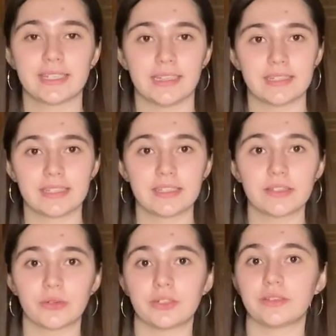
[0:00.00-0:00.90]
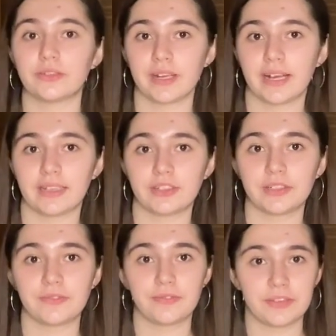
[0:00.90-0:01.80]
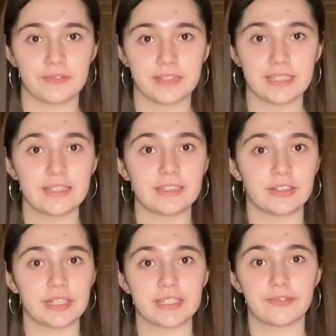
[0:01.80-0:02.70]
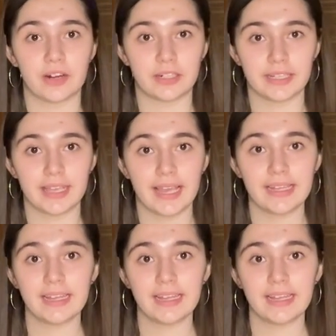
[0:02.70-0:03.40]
Celsius or 350 degrees Fahrenheit